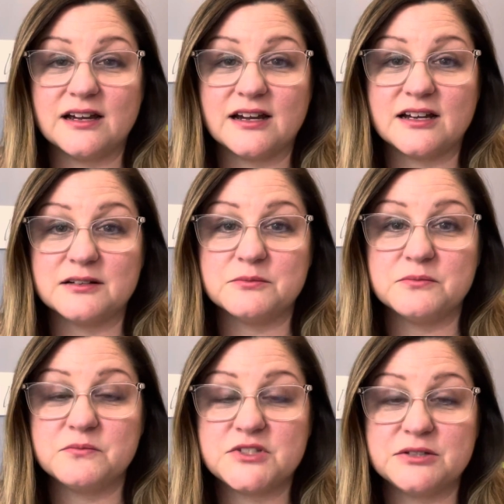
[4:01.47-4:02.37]

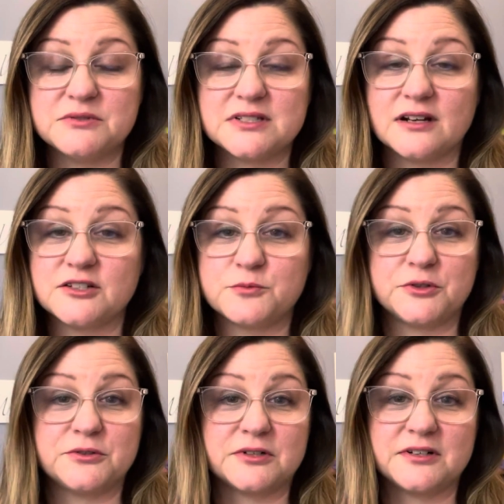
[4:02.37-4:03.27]
was an
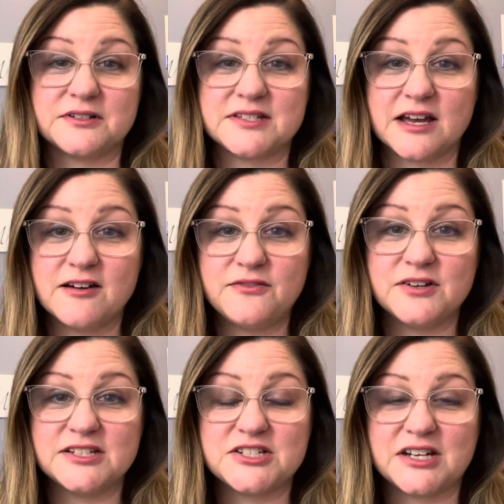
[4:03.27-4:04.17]
entrepreneur herself.
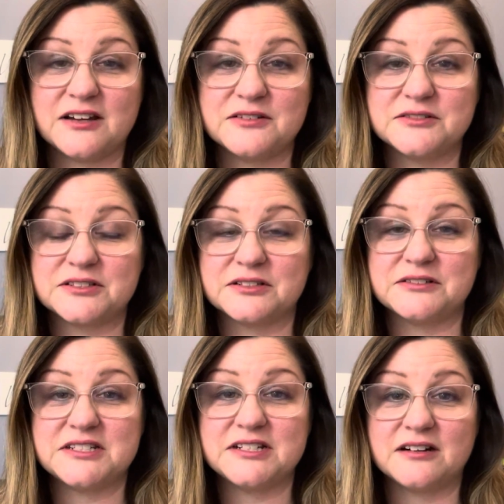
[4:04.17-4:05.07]
She owned her own
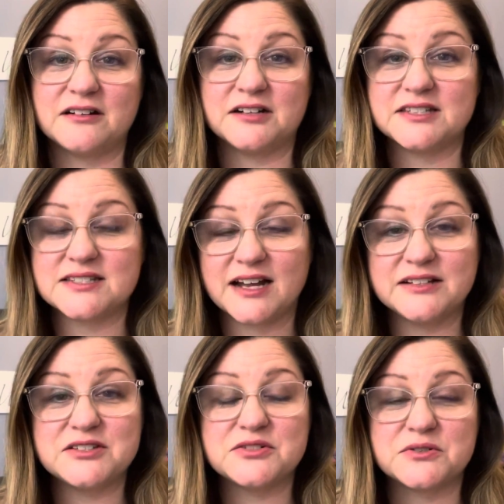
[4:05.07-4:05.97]
interior design
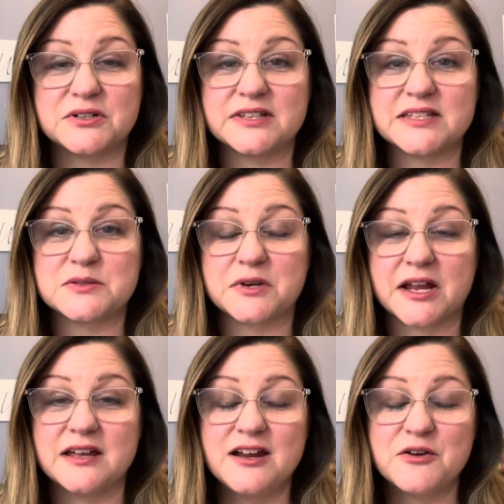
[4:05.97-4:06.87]
store. That's what
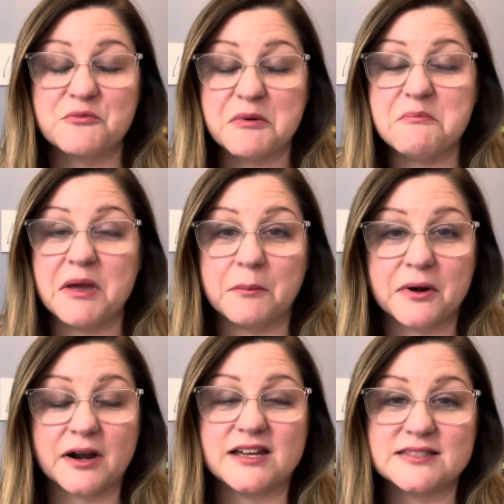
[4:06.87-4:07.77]
I
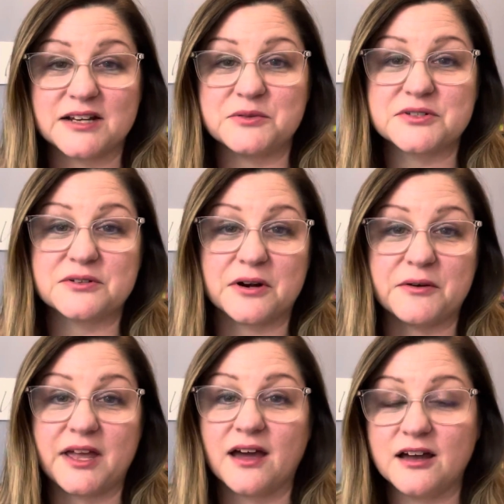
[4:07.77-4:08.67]
remember as I was
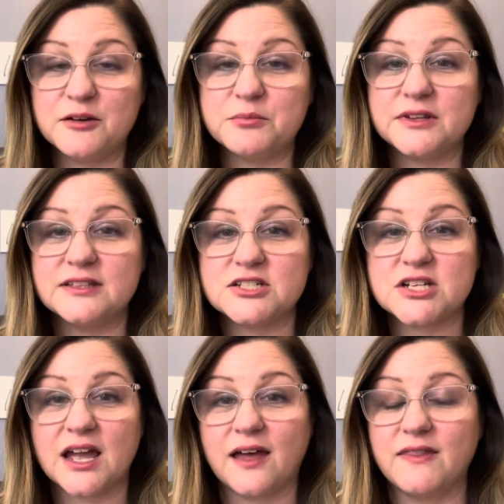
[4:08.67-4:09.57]
growing up, that she
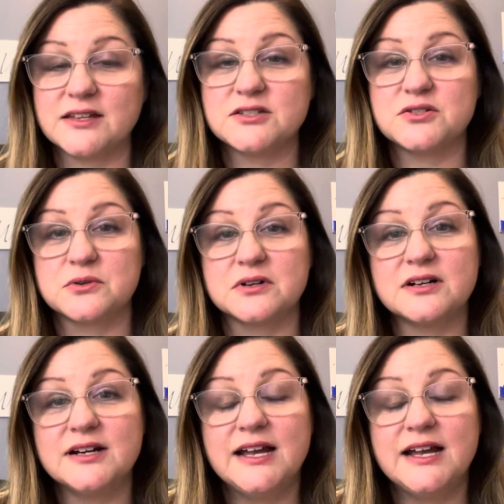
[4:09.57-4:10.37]
had that store.